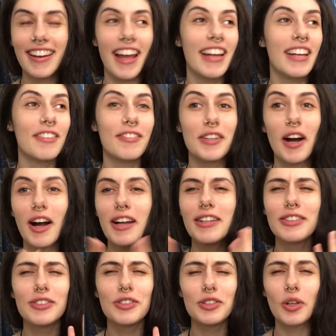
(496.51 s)
And if
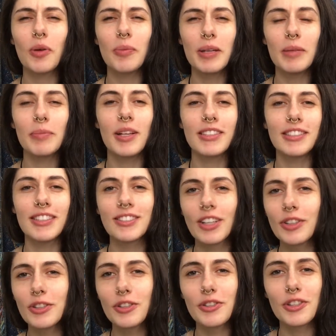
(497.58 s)
not, so many blessings on
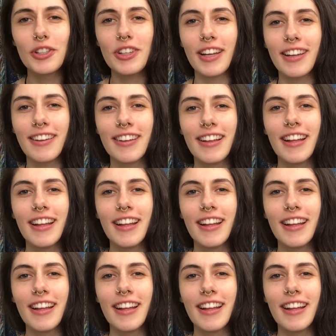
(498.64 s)
your journey.